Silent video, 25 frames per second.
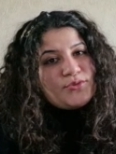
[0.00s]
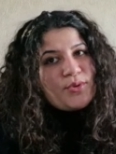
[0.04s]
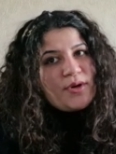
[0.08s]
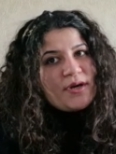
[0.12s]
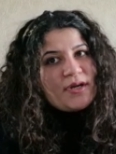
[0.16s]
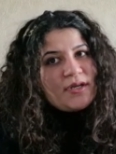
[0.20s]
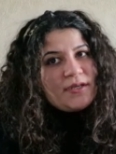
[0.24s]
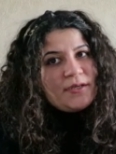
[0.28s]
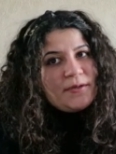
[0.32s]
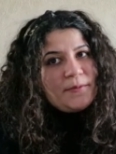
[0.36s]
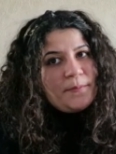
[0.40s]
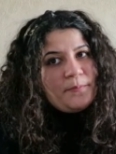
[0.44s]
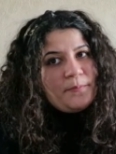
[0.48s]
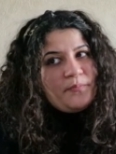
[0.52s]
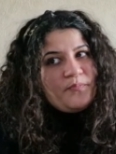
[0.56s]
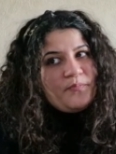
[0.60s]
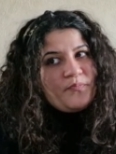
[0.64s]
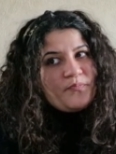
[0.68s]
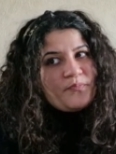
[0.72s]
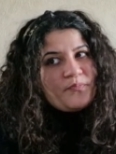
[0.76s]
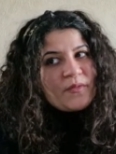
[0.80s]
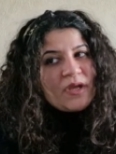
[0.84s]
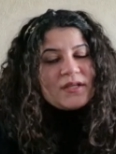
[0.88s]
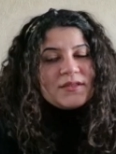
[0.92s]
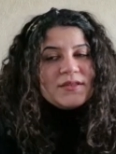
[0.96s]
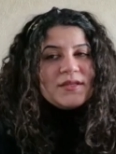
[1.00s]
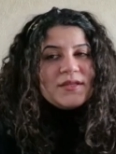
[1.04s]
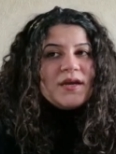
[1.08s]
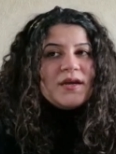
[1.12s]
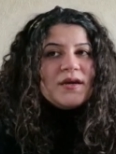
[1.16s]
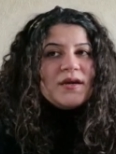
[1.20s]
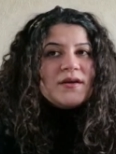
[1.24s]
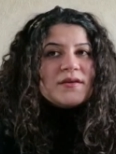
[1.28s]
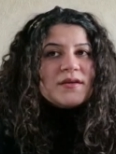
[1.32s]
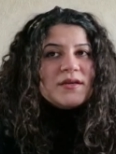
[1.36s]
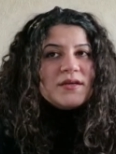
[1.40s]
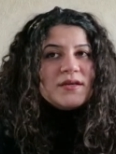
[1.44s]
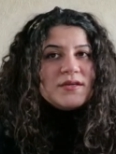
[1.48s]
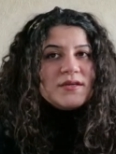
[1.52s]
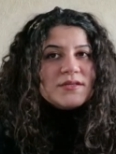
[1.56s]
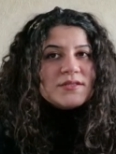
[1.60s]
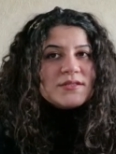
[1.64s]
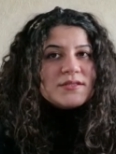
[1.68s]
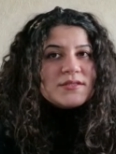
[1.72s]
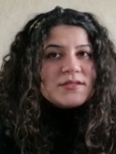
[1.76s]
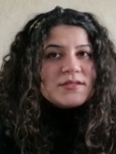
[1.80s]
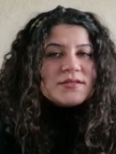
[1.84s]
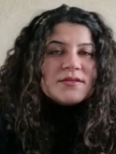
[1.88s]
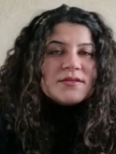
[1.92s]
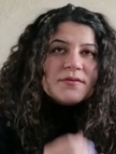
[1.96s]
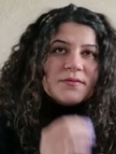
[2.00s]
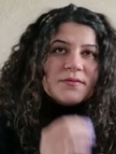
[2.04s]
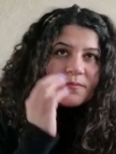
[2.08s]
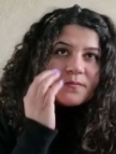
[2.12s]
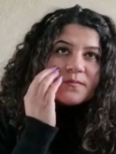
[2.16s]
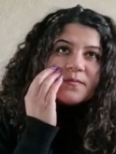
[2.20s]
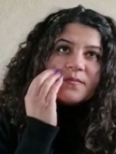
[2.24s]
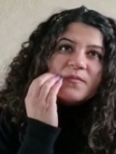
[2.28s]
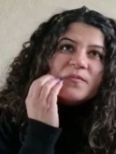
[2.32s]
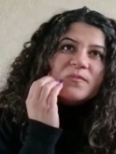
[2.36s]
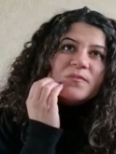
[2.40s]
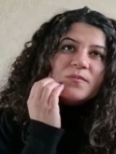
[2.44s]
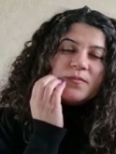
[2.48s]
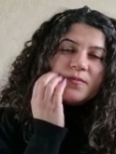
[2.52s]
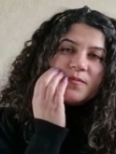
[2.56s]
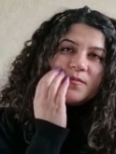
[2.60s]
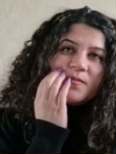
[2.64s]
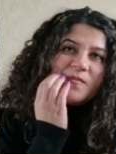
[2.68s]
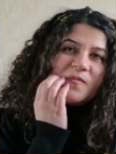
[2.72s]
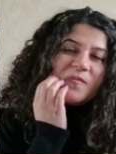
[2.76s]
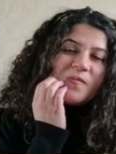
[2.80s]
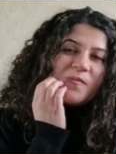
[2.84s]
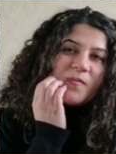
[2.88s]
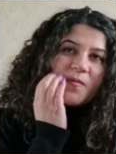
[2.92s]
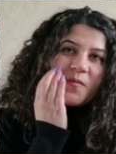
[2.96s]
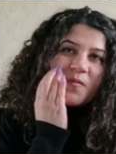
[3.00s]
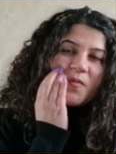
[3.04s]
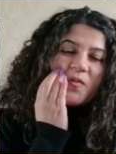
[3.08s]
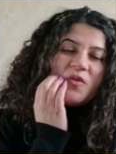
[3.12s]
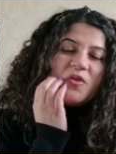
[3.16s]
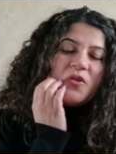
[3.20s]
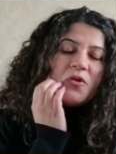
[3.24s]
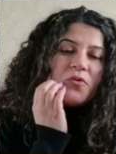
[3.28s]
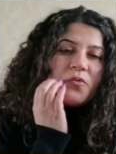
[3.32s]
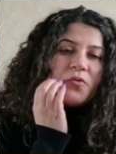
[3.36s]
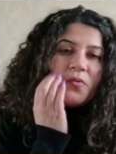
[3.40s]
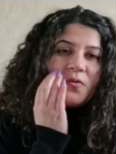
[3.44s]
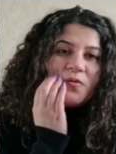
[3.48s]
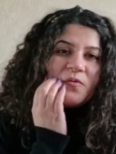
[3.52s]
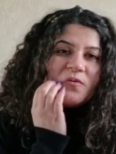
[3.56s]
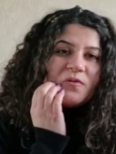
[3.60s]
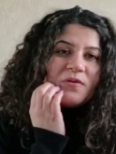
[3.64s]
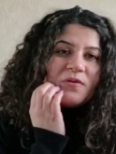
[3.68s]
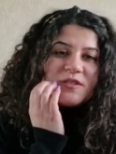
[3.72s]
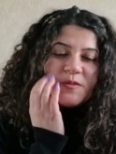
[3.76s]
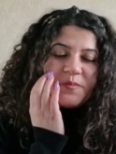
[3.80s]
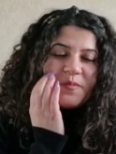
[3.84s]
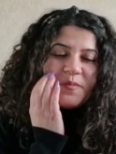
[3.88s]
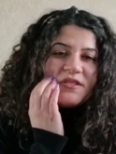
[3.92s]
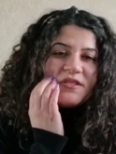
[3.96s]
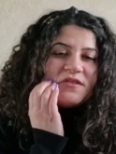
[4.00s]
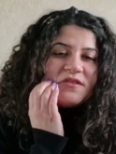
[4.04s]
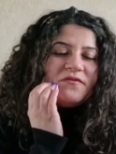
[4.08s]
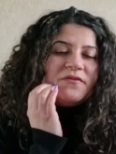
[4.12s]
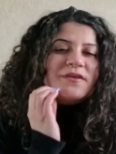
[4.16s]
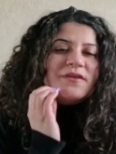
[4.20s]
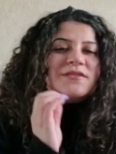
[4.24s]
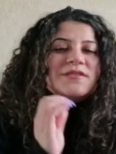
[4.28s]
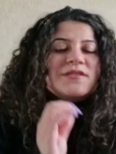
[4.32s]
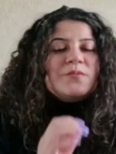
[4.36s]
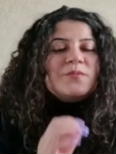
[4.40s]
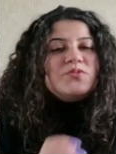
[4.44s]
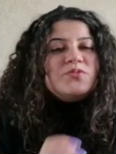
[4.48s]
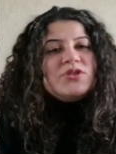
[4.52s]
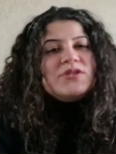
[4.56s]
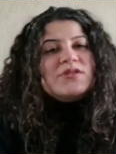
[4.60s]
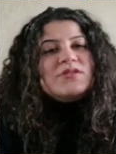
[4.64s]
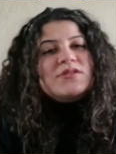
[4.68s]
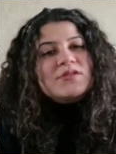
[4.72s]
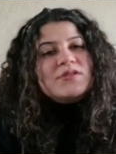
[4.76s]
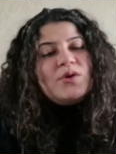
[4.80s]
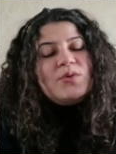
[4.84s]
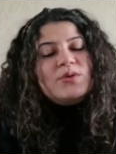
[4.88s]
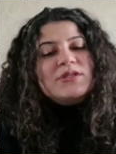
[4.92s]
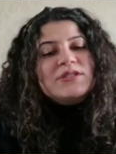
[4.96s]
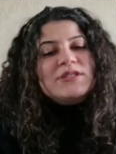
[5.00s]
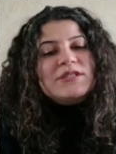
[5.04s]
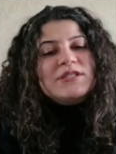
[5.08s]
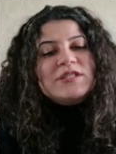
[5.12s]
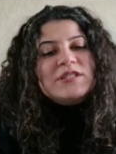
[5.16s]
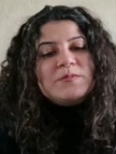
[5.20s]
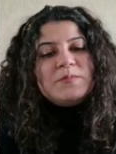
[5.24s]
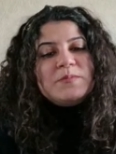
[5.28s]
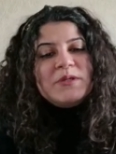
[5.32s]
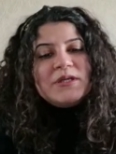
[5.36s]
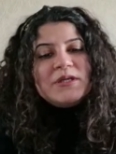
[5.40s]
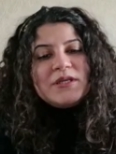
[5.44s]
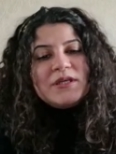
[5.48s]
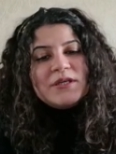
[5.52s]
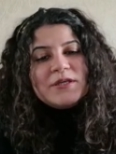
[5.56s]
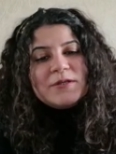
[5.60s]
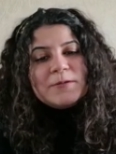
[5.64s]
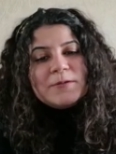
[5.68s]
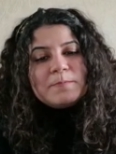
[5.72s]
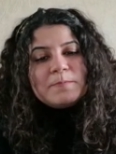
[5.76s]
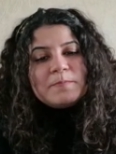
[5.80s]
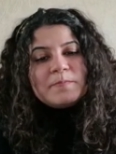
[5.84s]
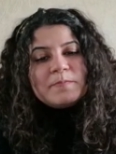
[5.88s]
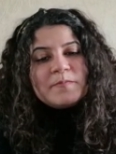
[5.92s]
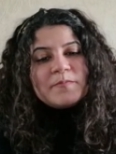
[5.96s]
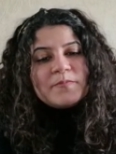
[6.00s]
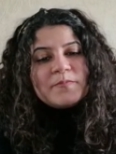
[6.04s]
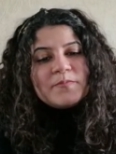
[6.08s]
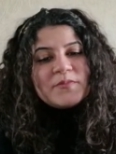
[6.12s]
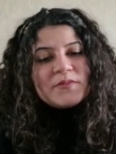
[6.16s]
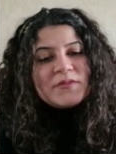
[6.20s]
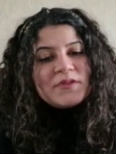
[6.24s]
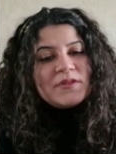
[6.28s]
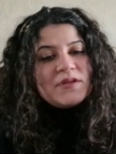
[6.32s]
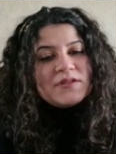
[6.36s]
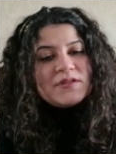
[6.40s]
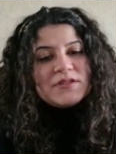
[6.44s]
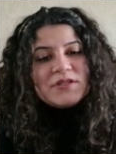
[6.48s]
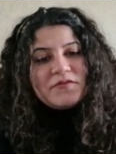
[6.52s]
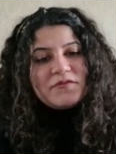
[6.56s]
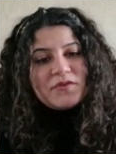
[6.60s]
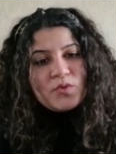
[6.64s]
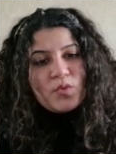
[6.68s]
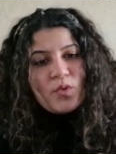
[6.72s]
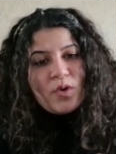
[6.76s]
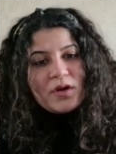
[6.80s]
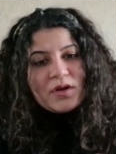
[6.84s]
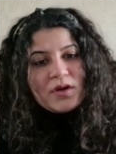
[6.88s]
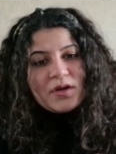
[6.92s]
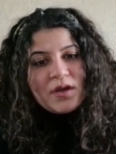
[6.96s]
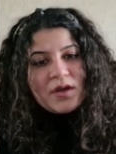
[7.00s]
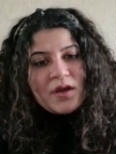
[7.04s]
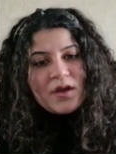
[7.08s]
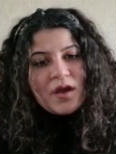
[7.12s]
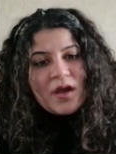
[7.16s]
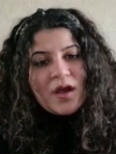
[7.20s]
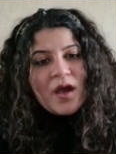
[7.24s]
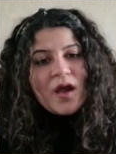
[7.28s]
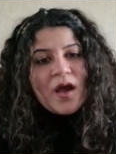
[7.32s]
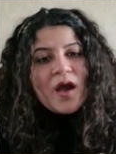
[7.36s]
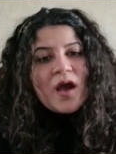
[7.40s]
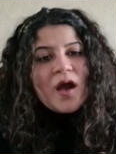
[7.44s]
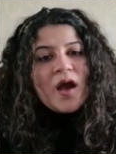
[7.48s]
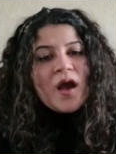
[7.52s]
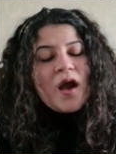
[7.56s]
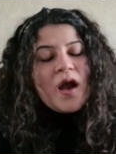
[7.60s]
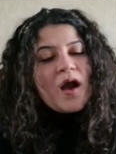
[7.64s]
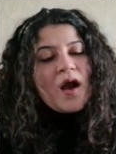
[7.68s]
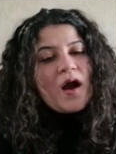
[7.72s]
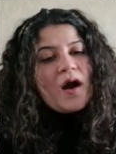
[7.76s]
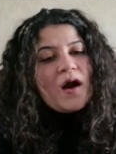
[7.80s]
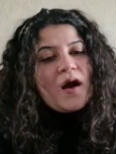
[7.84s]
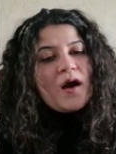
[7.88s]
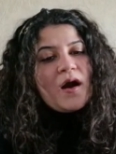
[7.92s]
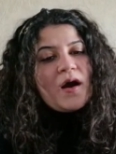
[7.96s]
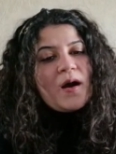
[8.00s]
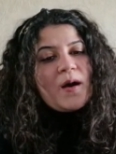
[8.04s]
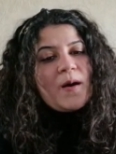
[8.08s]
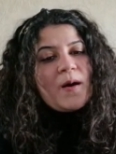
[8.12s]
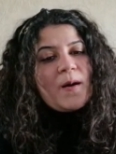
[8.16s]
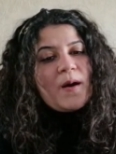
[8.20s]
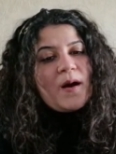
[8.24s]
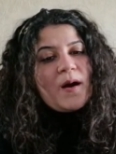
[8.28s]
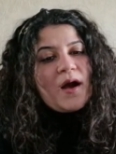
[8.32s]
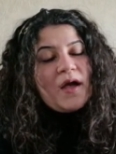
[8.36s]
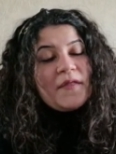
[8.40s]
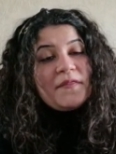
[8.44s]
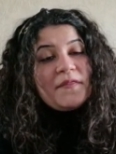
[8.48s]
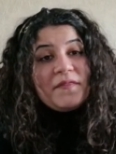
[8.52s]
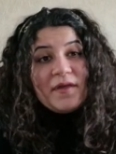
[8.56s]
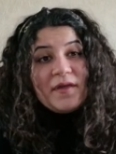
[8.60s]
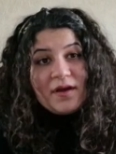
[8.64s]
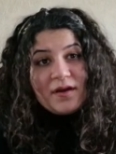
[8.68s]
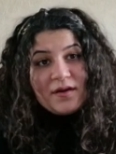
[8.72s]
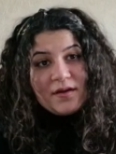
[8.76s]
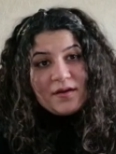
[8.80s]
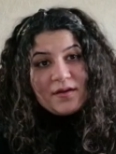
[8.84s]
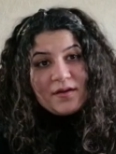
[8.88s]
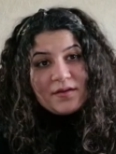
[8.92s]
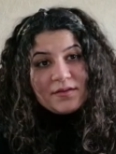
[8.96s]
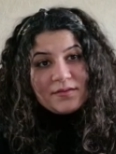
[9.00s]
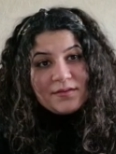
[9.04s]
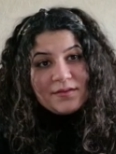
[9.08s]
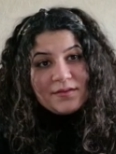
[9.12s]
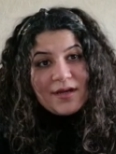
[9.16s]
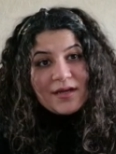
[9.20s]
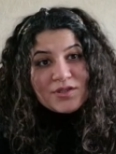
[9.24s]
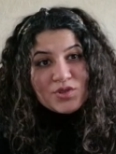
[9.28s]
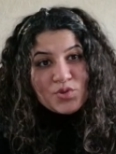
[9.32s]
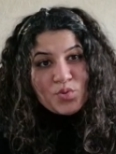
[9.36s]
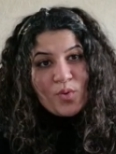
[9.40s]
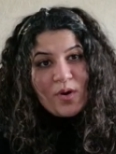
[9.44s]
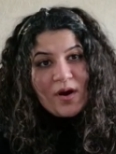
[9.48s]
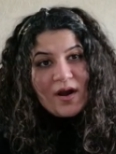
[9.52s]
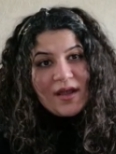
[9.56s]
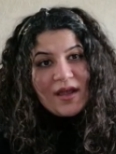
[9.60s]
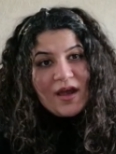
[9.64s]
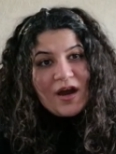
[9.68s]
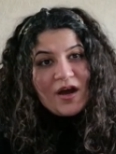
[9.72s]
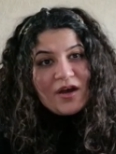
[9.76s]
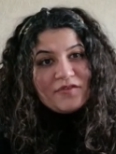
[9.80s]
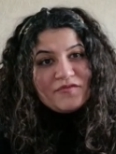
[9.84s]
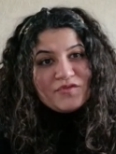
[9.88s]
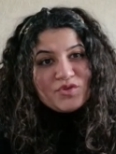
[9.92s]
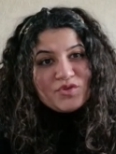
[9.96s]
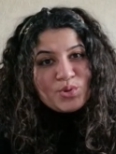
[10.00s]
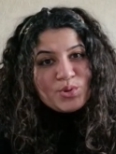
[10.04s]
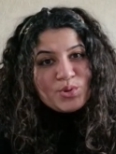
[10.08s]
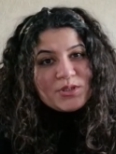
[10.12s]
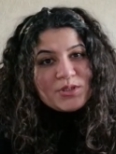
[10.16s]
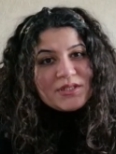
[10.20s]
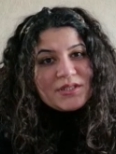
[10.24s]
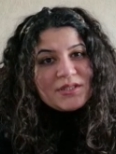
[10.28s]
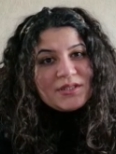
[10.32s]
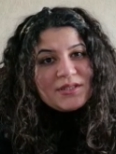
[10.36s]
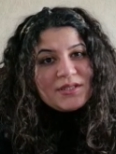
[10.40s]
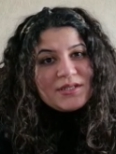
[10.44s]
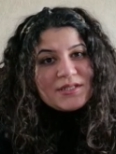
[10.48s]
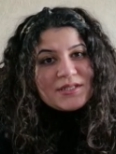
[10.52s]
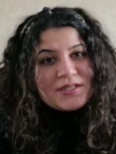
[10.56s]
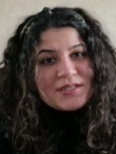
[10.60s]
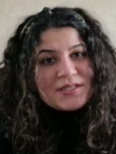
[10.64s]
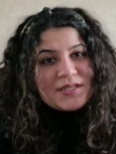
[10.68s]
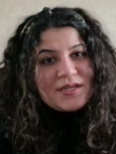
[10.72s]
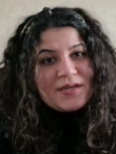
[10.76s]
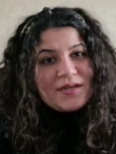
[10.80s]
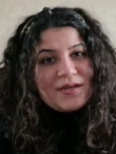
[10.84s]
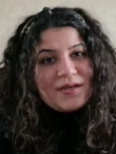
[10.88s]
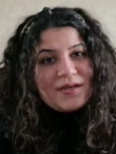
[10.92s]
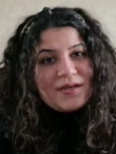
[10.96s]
why. There is no specific subjects, honestly speaking, not even one. And that's why I've chosen this